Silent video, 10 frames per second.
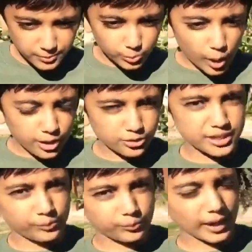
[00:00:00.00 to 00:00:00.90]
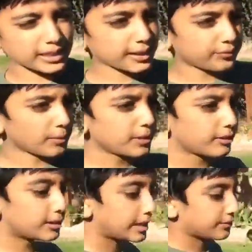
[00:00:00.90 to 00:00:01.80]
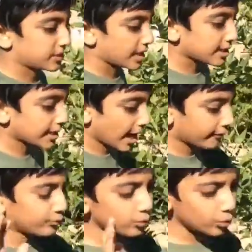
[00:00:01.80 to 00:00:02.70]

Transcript: the water directly from their leaves, and they have